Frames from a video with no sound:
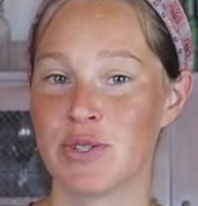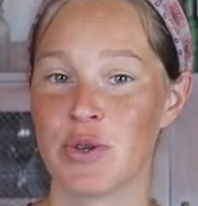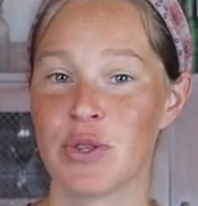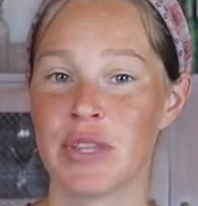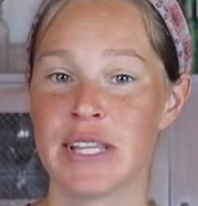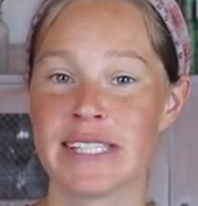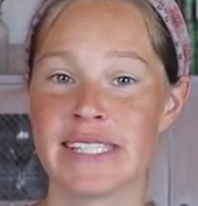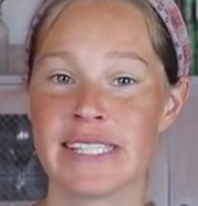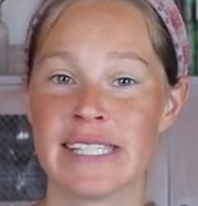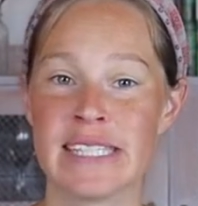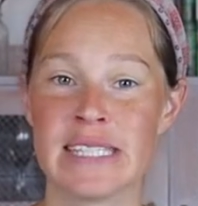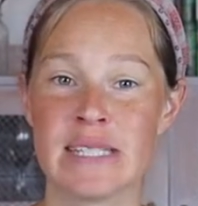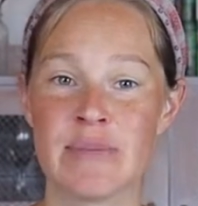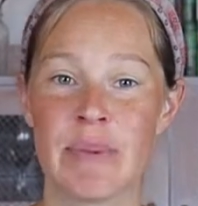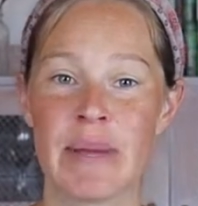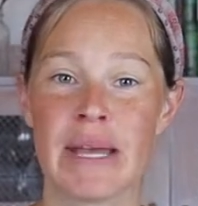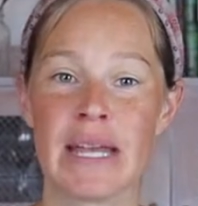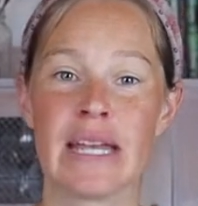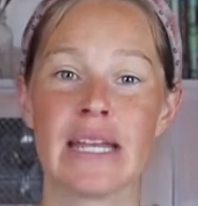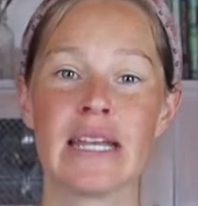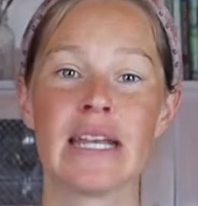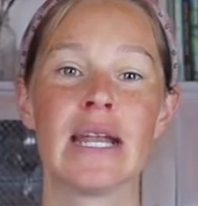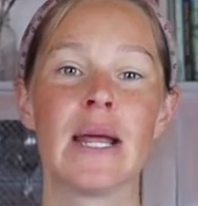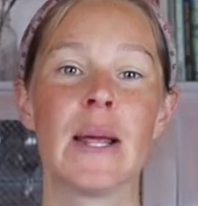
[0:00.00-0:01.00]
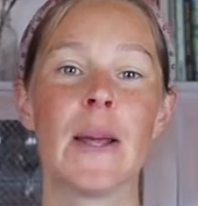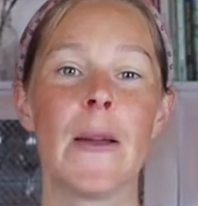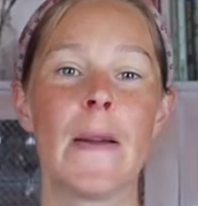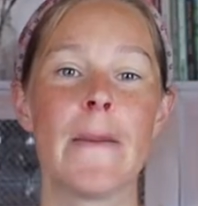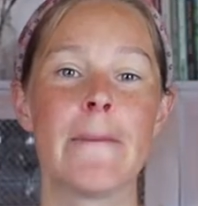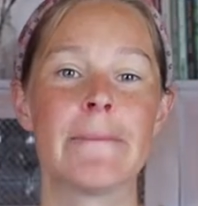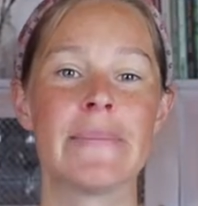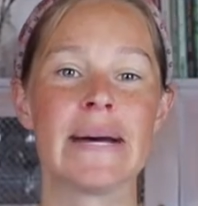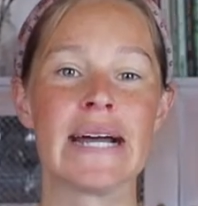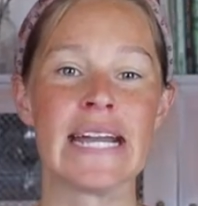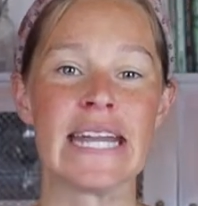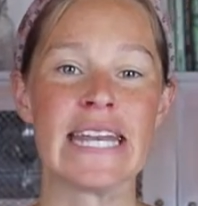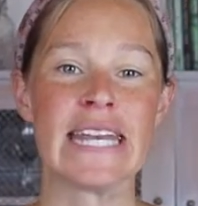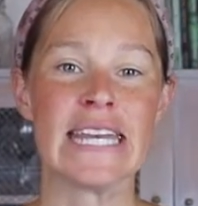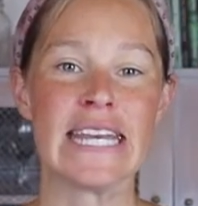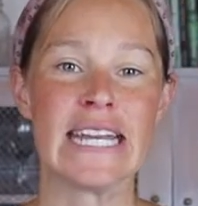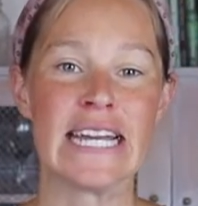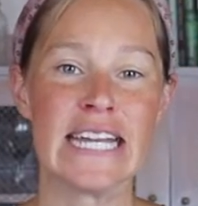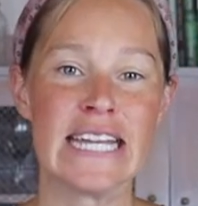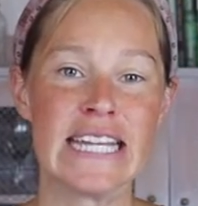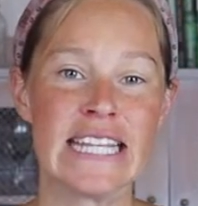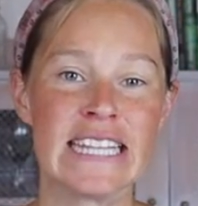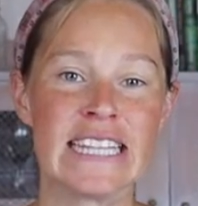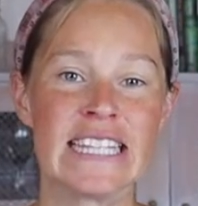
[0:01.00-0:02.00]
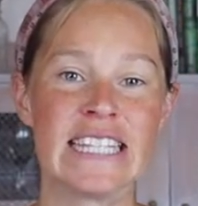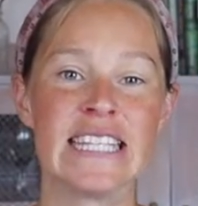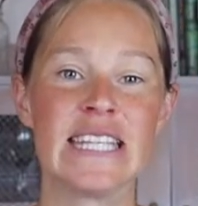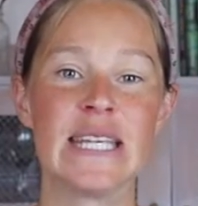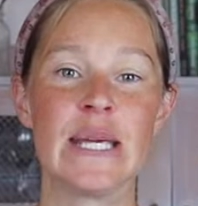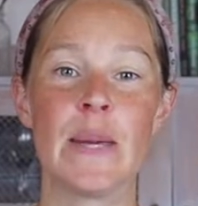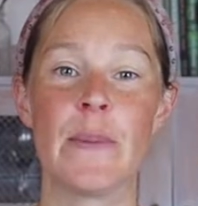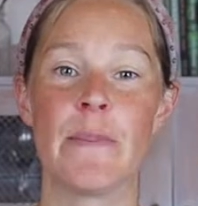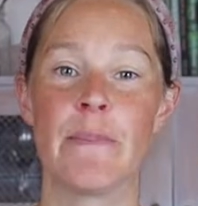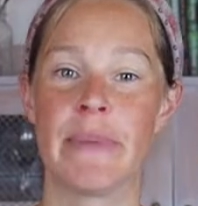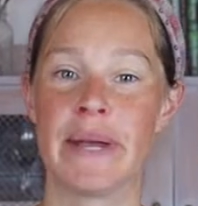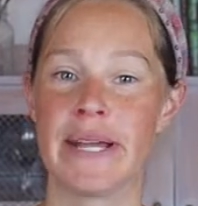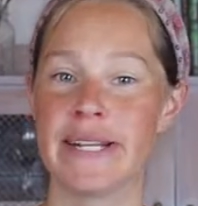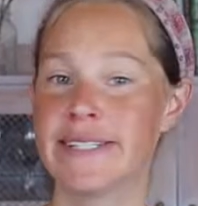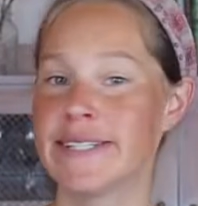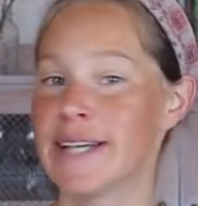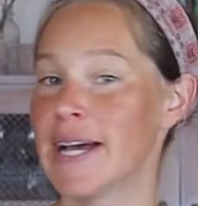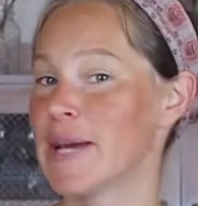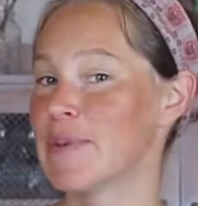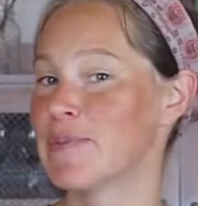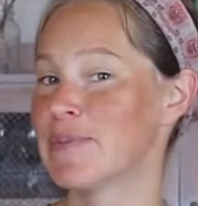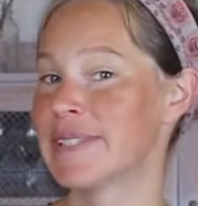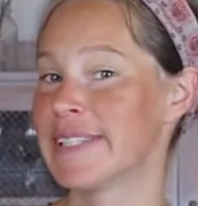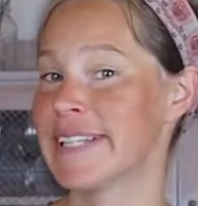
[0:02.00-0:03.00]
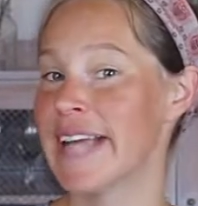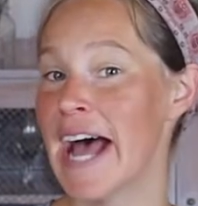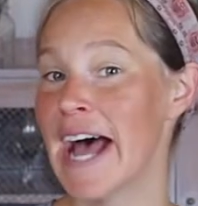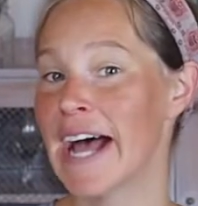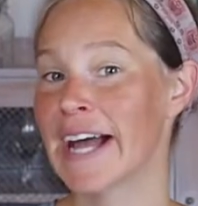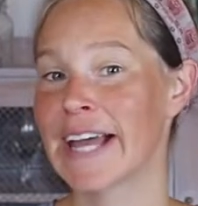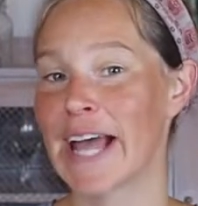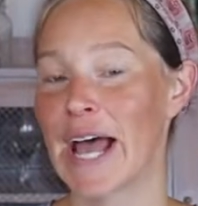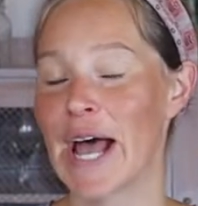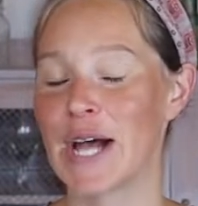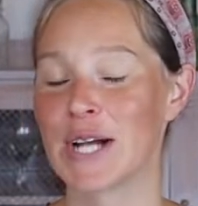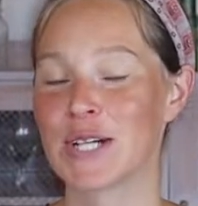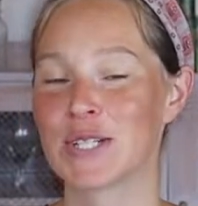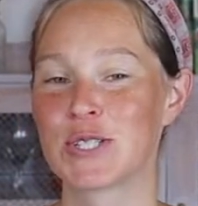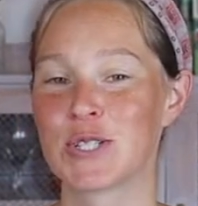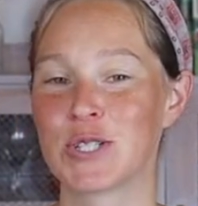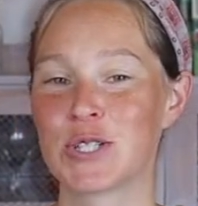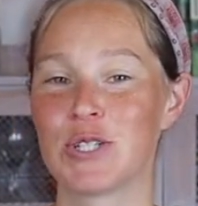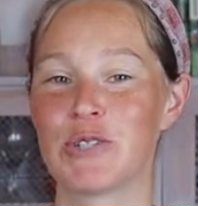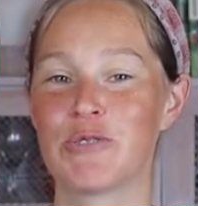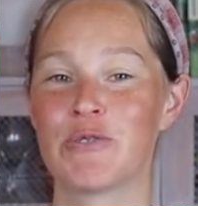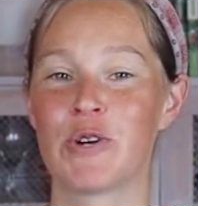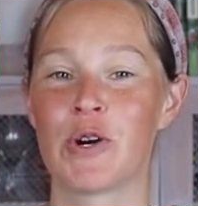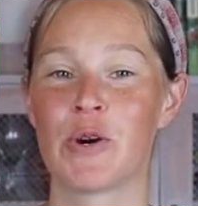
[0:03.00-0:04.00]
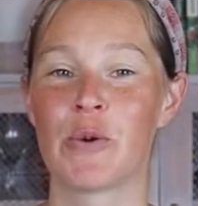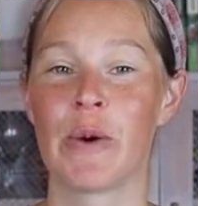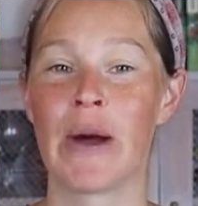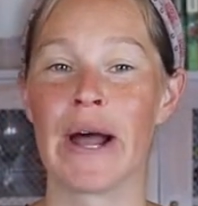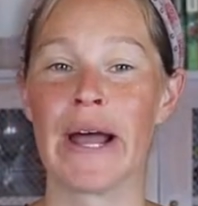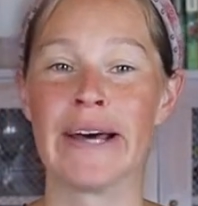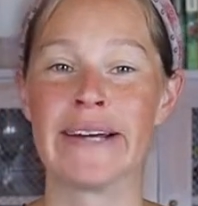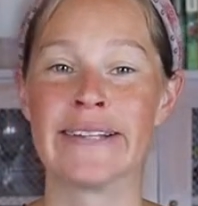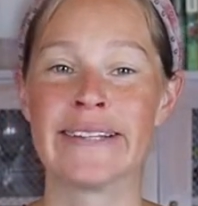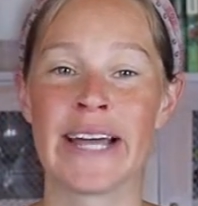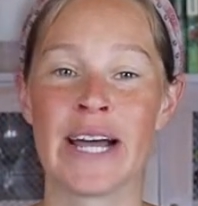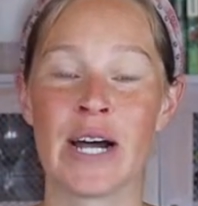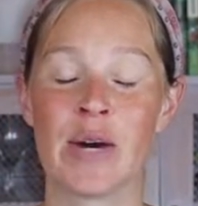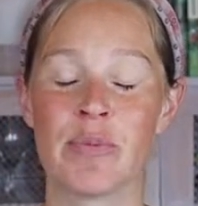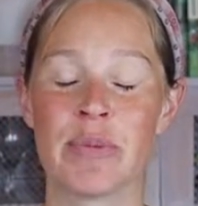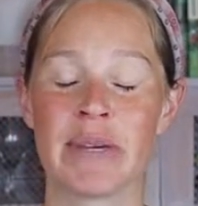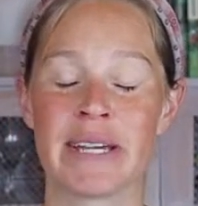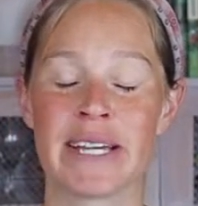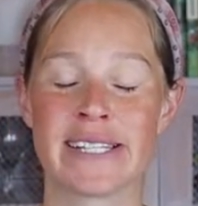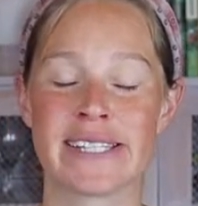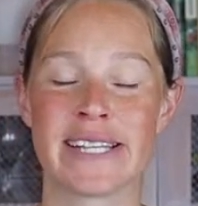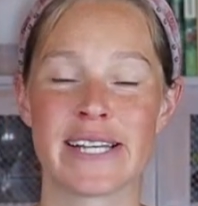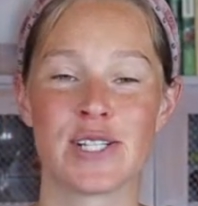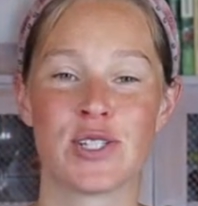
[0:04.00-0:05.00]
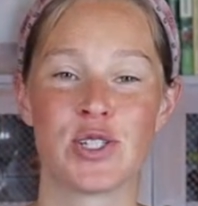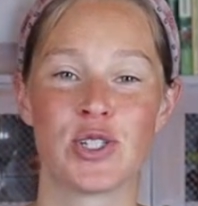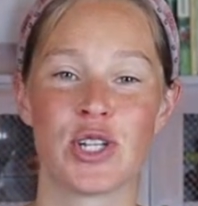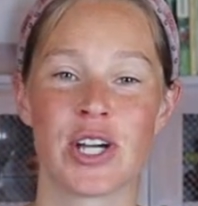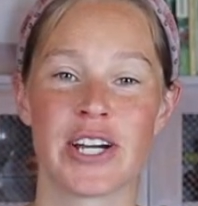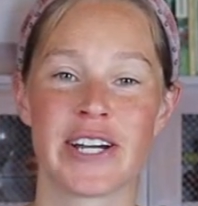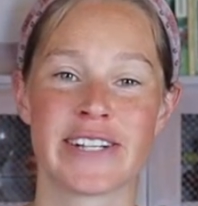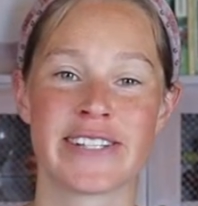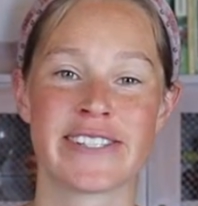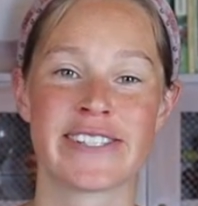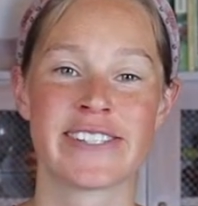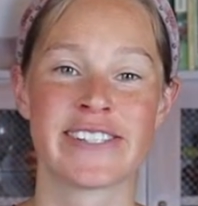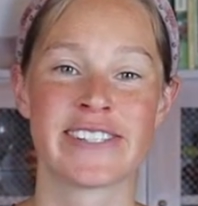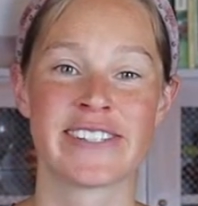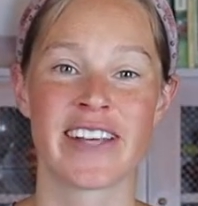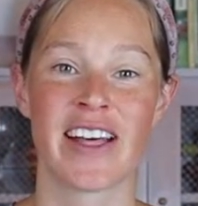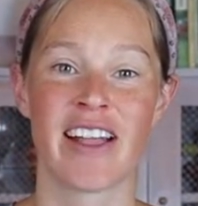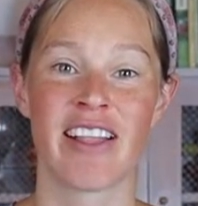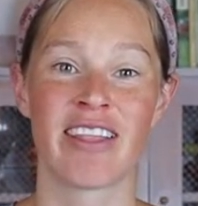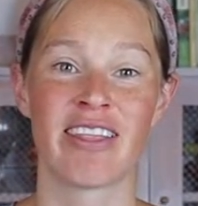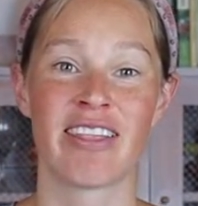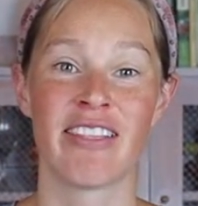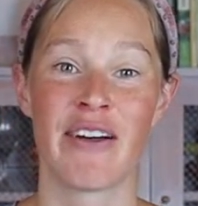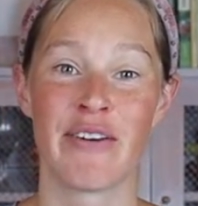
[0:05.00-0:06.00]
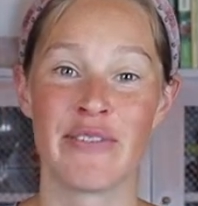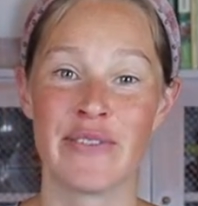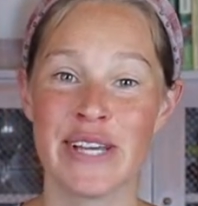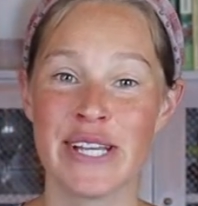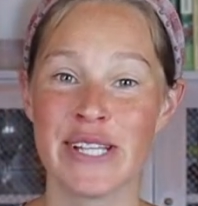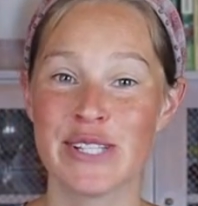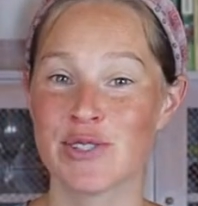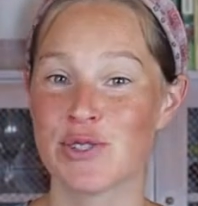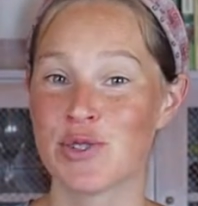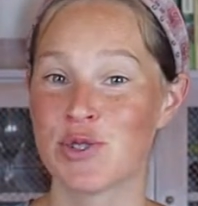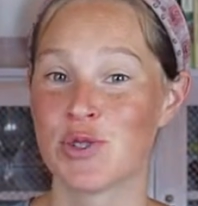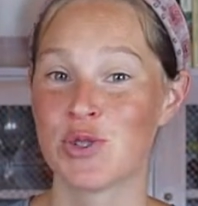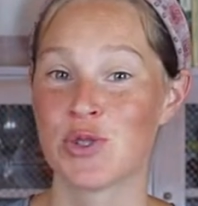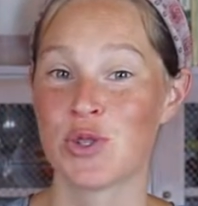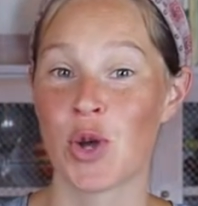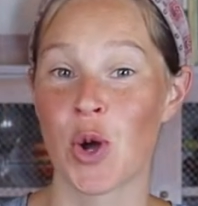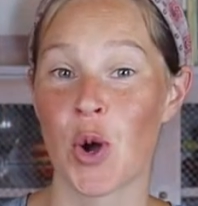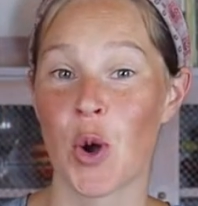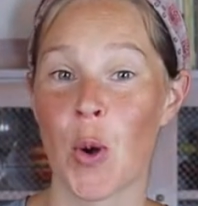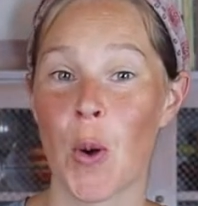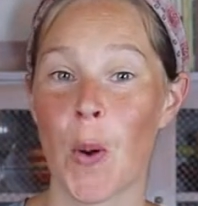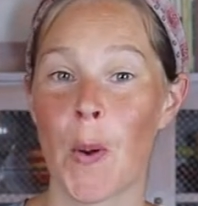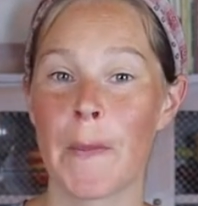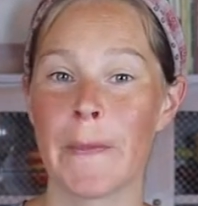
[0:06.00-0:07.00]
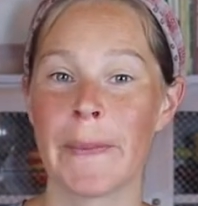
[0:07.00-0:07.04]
So this has been my nightly bedtime snack actually for a while now because I just love it so